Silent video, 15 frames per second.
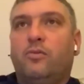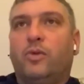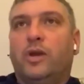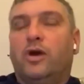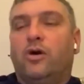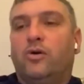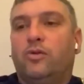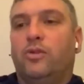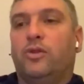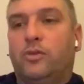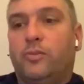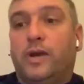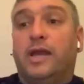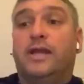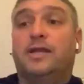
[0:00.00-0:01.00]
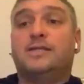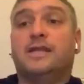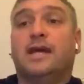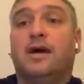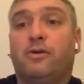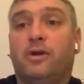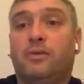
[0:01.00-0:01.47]
we're not the way it is
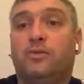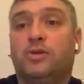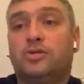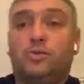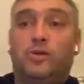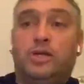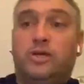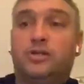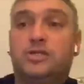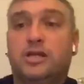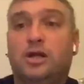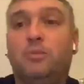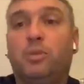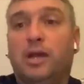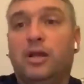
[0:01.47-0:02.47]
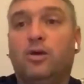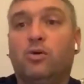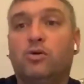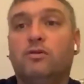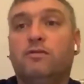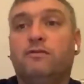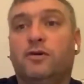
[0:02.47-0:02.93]
now. We could still play
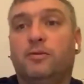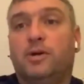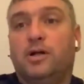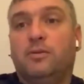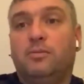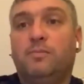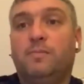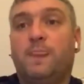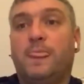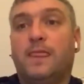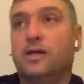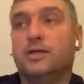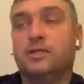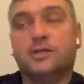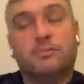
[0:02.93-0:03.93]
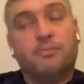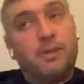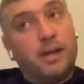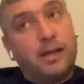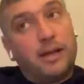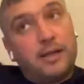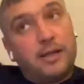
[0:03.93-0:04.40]
local football. For me,
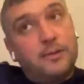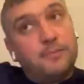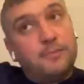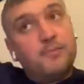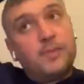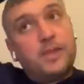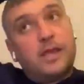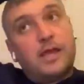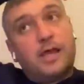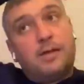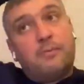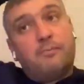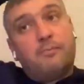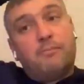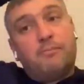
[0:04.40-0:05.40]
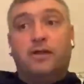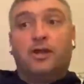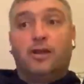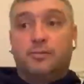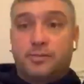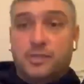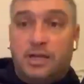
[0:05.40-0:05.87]
obviously in Wales, in Bangor, but
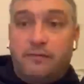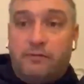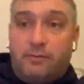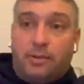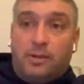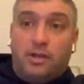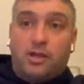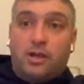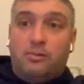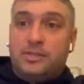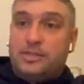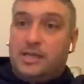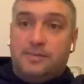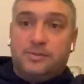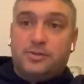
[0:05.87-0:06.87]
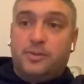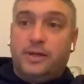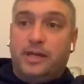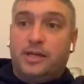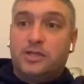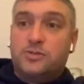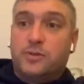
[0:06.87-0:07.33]
travelling up to Liverpool a couple of times a
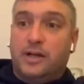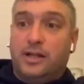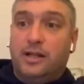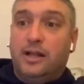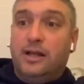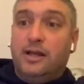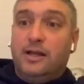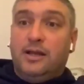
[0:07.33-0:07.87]
week as well.